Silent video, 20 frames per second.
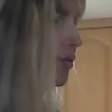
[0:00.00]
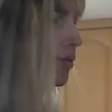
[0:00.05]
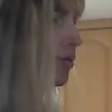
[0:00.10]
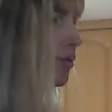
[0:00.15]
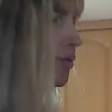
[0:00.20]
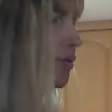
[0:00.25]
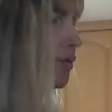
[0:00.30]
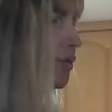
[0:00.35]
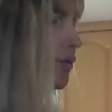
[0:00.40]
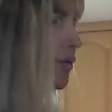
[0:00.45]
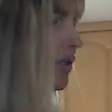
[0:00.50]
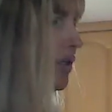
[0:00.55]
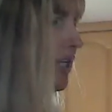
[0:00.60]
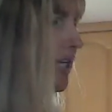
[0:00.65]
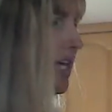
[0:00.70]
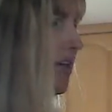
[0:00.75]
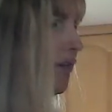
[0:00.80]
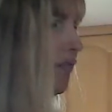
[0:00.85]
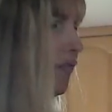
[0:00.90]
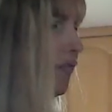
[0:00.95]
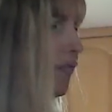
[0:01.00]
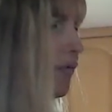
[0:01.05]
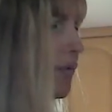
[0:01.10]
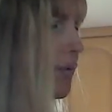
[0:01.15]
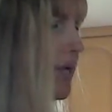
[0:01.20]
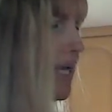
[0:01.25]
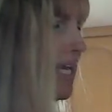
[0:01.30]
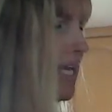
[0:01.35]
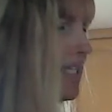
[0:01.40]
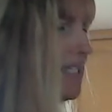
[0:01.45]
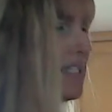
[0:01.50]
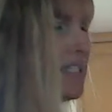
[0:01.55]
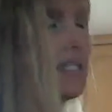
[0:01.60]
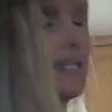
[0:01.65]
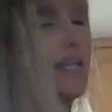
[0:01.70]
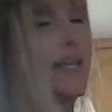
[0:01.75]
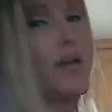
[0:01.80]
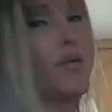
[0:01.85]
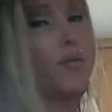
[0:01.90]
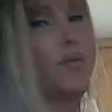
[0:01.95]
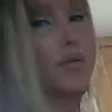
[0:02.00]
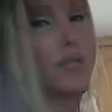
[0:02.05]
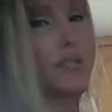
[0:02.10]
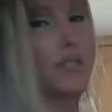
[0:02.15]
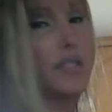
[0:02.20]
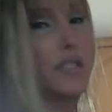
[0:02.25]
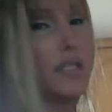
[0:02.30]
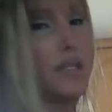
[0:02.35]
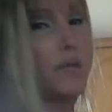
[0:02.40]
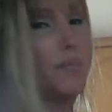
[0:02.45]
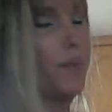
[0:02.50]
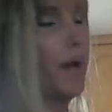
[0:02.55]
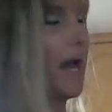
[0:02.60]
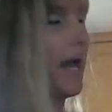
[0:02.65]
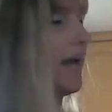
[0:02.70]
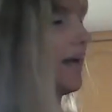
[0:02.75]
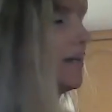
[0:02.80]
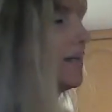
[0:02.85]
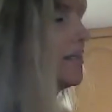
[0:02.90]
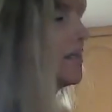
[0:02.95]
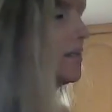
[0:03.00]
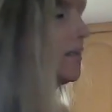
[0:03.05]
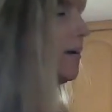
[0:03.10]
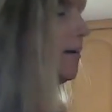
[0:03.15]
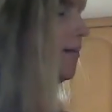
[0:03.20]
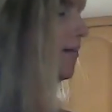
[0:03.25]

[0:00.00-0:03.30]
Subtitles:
loose leaf green tea or tea bags,